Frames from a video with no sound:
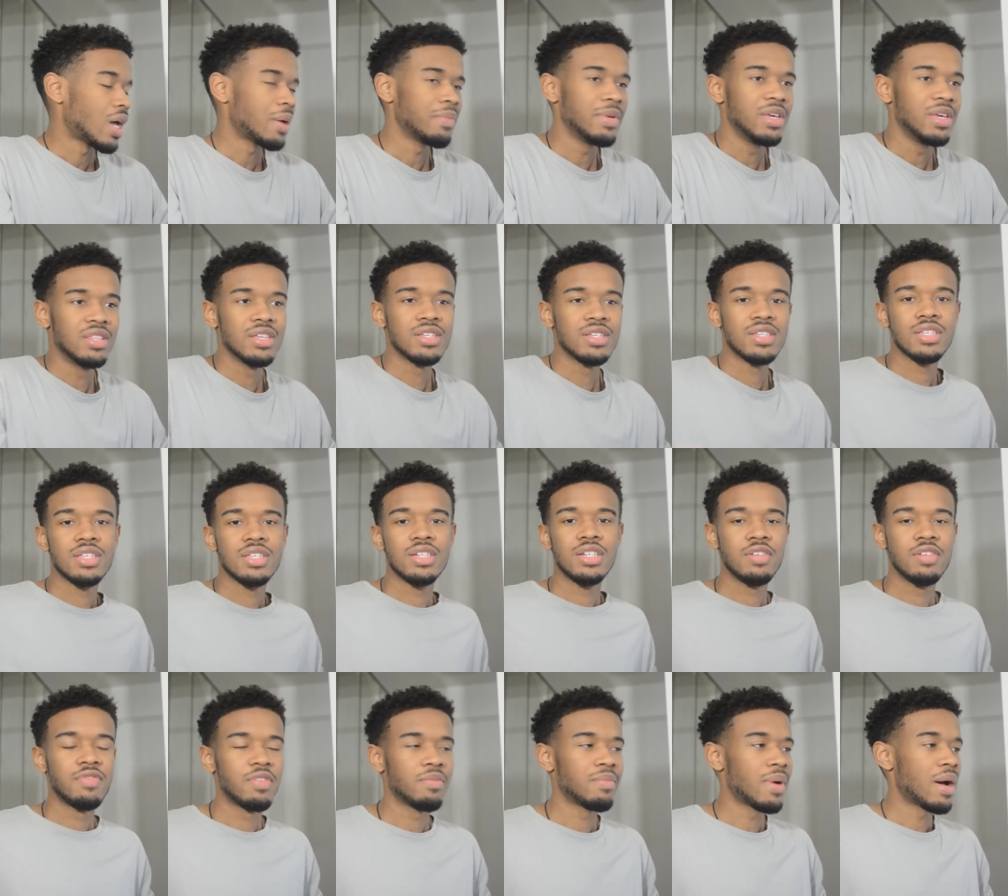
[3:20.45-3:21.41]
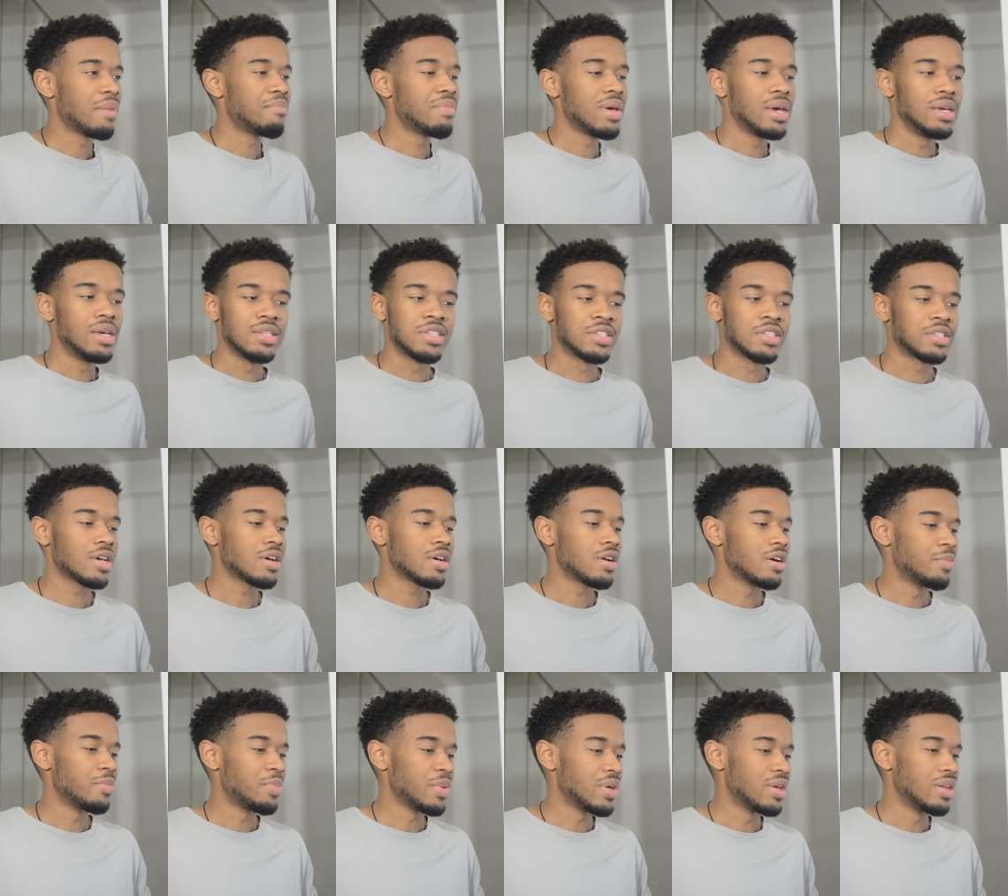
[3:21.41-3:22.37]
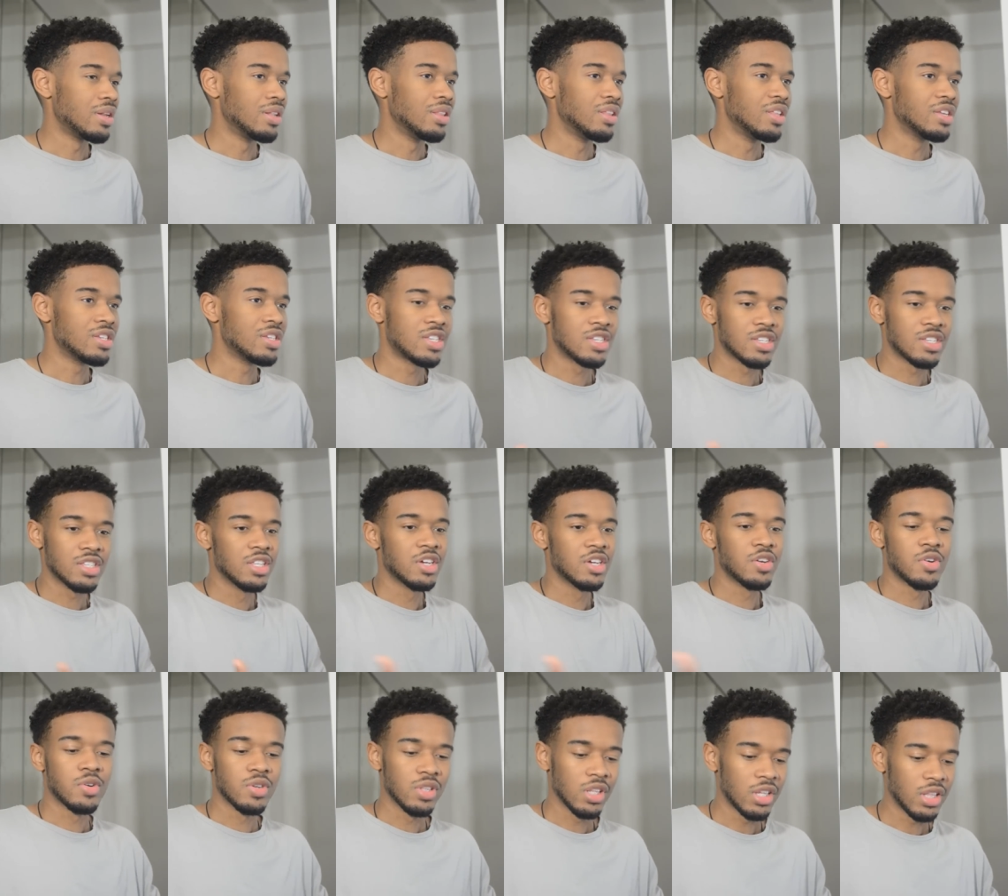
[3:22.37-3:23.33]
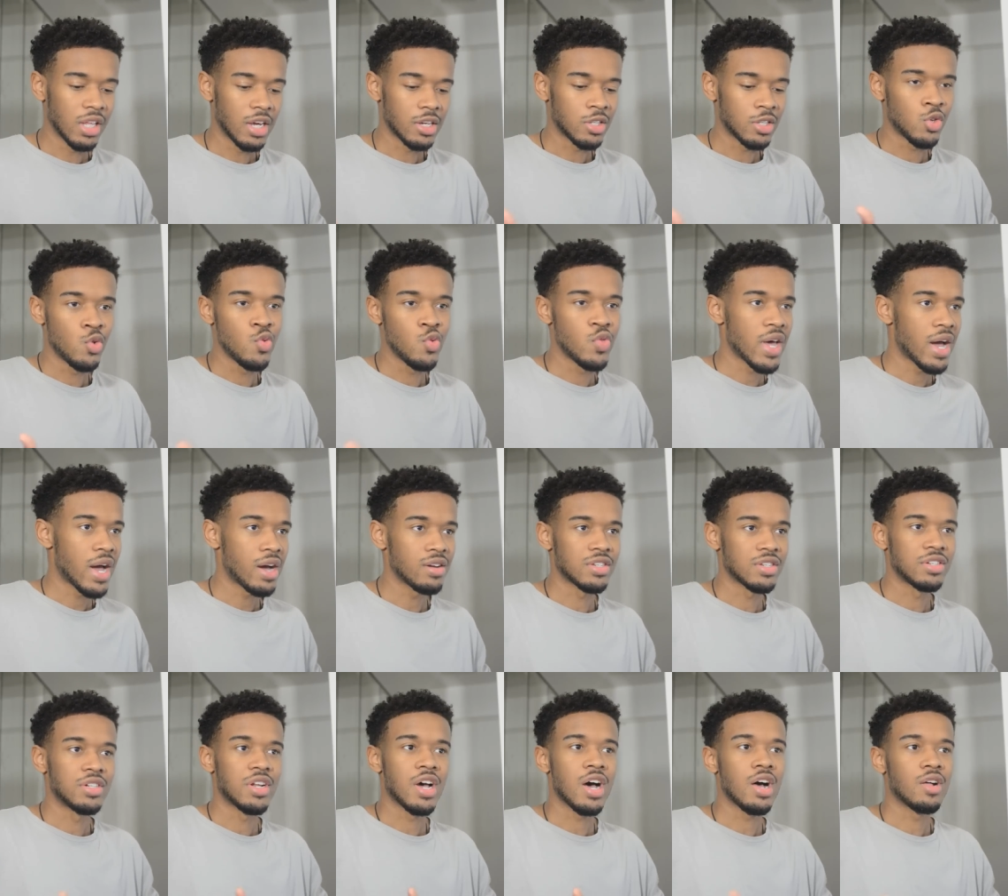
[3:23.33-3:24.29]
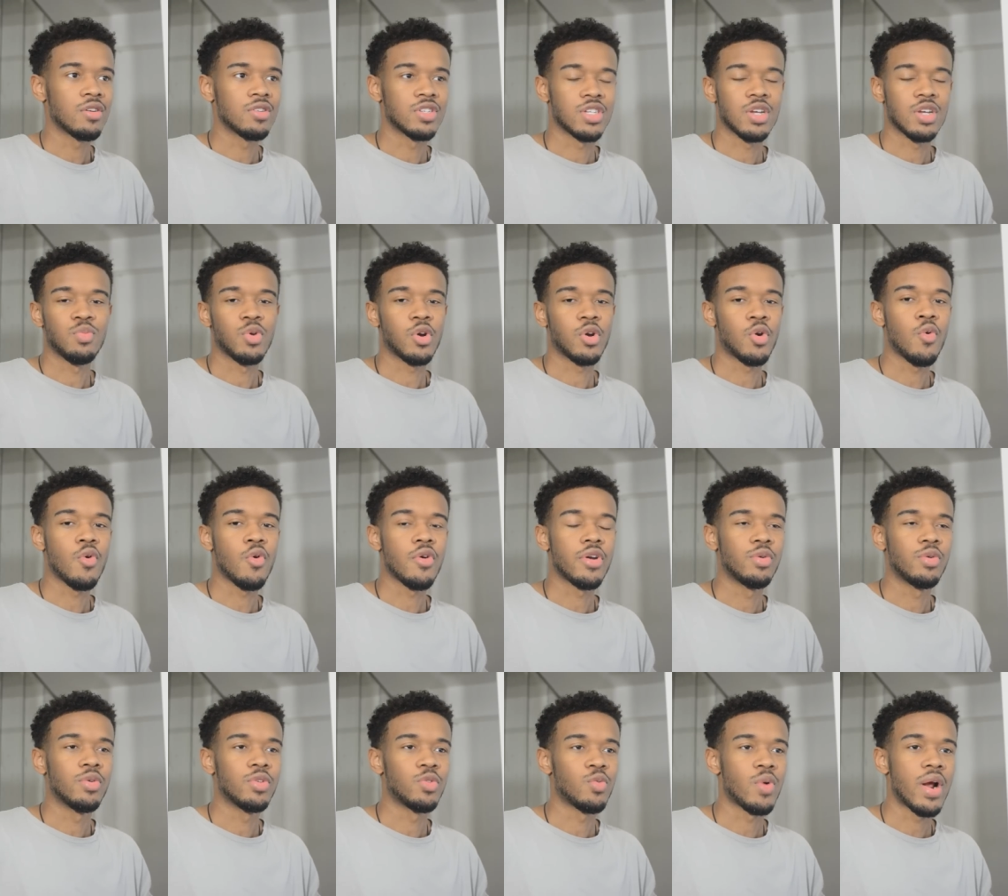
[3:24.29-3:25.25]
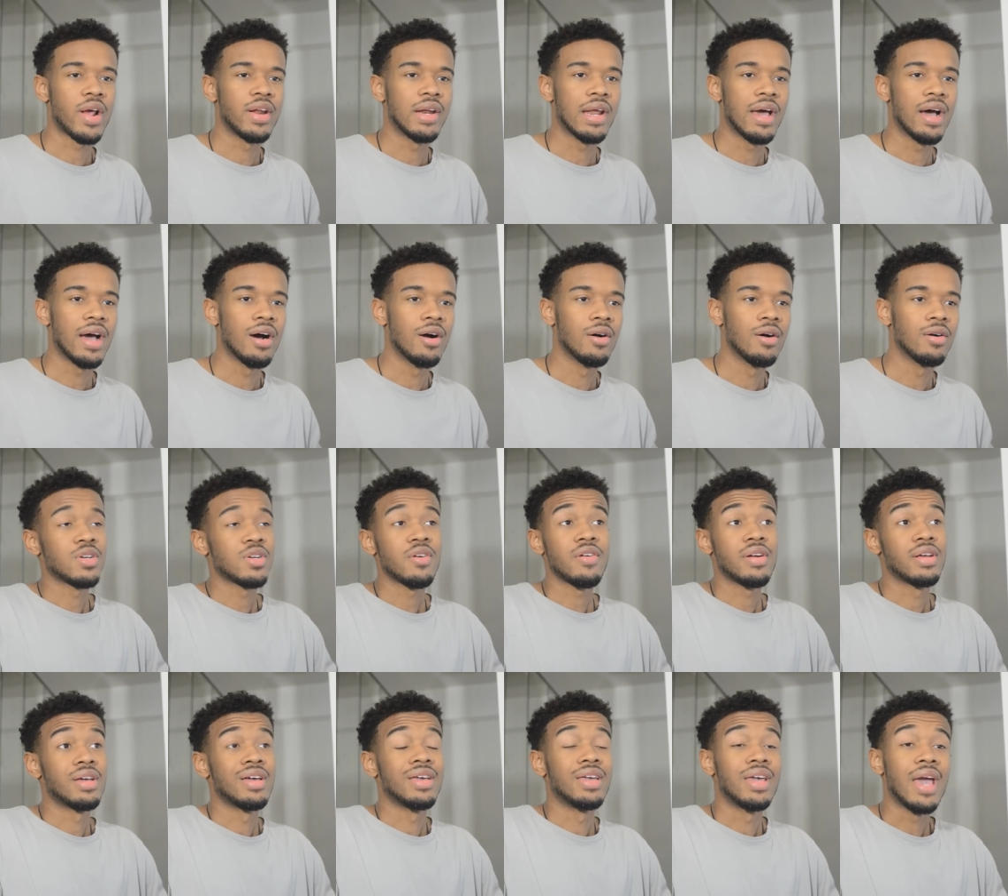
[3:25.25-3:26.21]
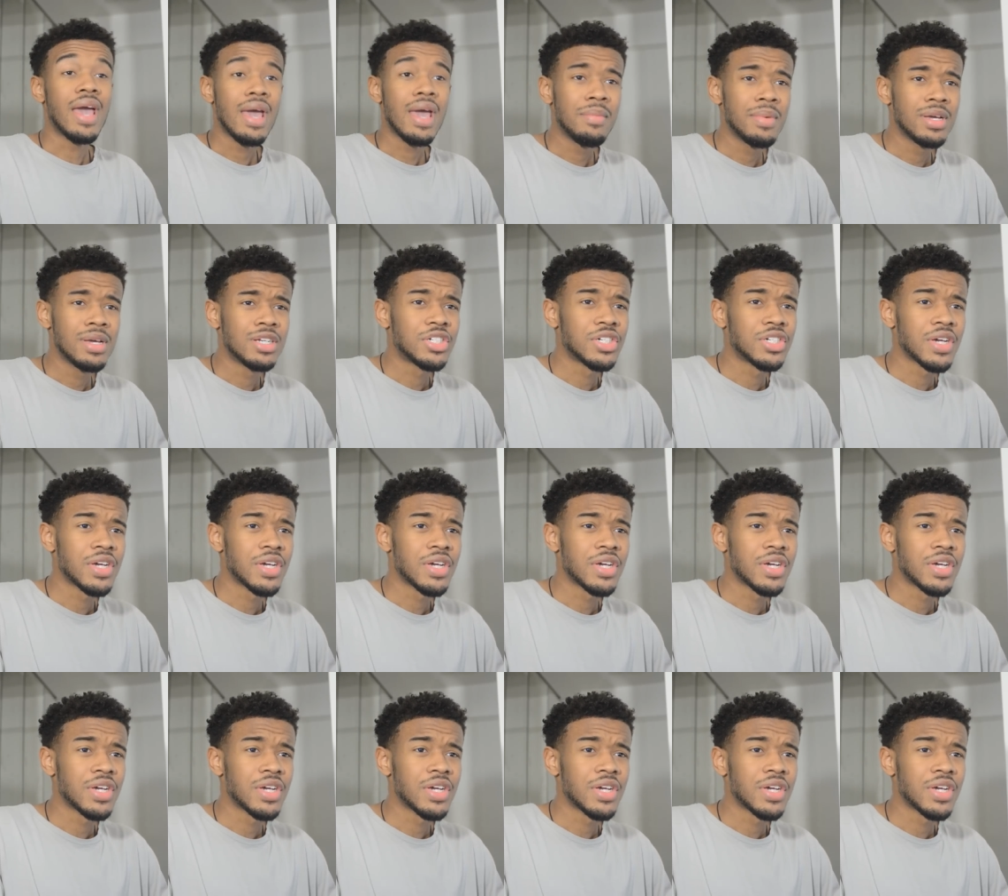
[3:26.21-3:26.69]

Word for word: I mean, this isn't even my main setup, and this is literally like $2,000 I'm recording with right now. Starting a gaming